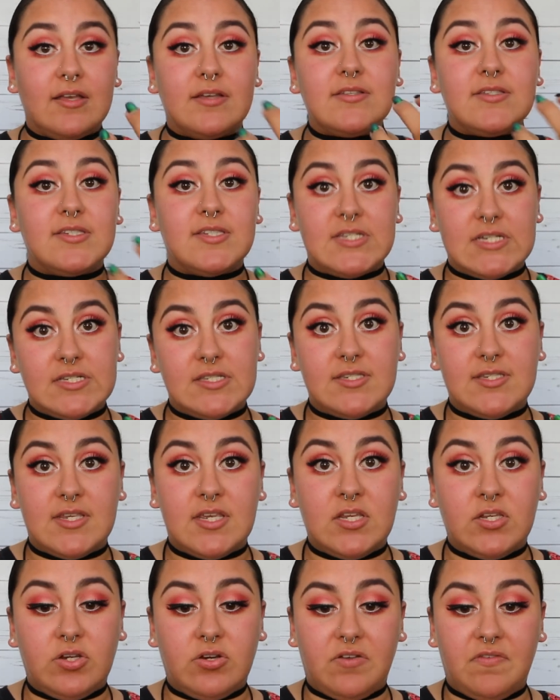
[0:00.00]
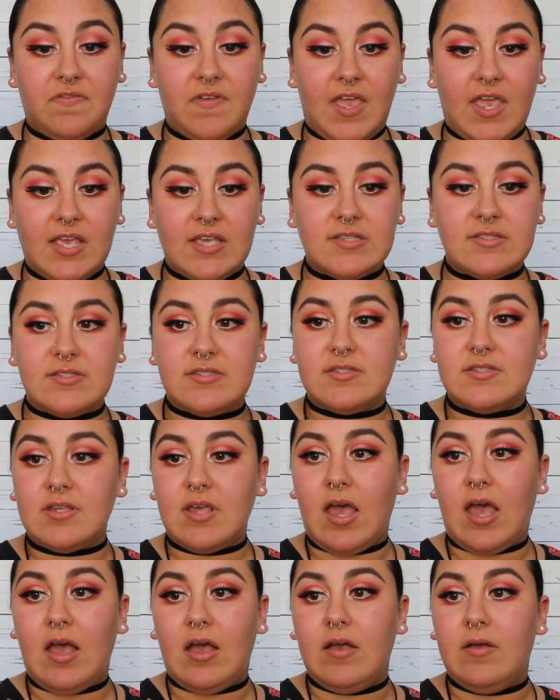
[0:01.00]
sits in your face,
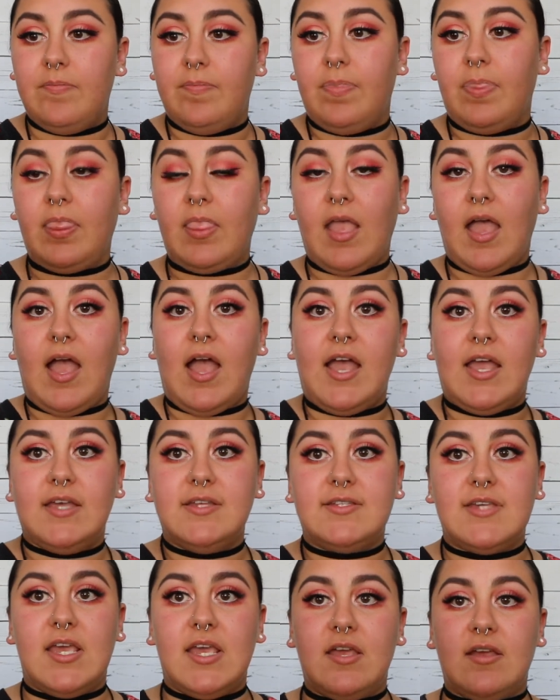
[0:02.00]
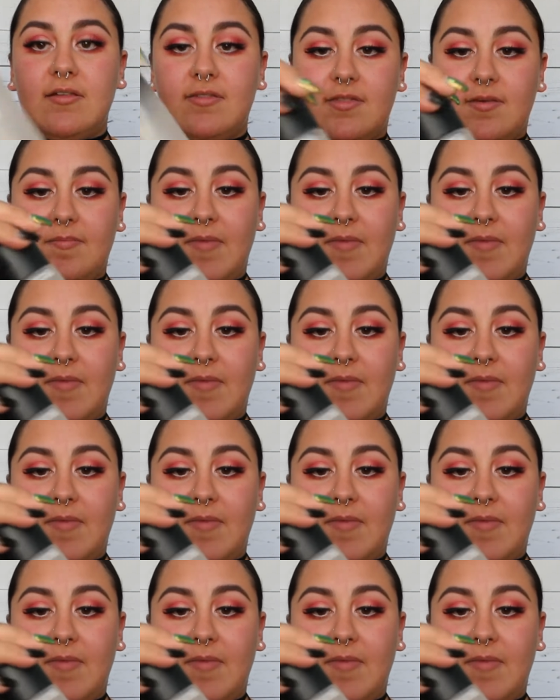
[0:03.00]
I take the